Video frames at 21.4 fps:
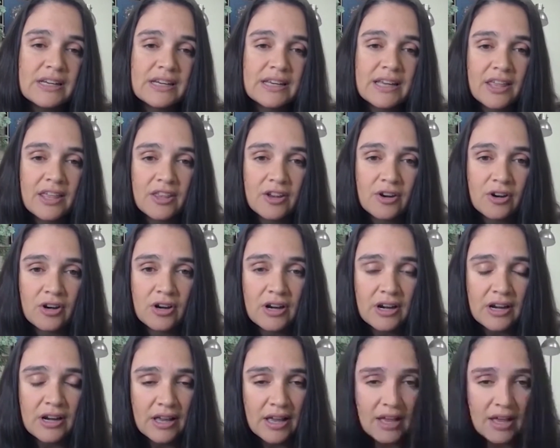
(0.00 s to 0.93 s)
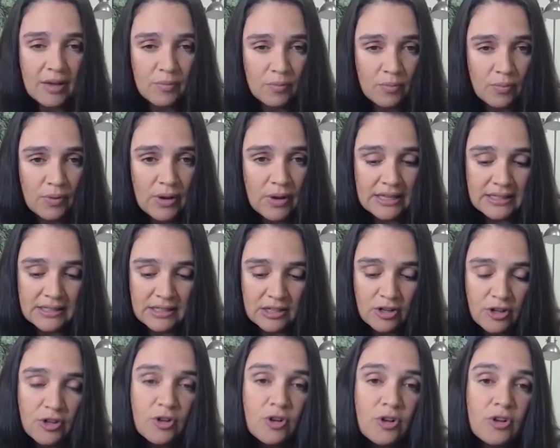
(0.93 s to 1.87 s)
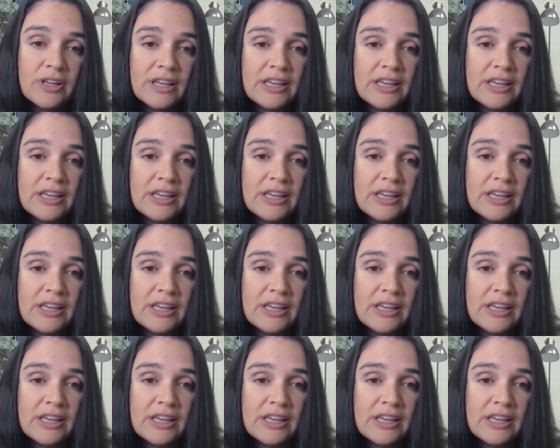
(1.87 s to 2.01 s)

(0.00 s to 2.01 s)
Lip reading: together as an adult,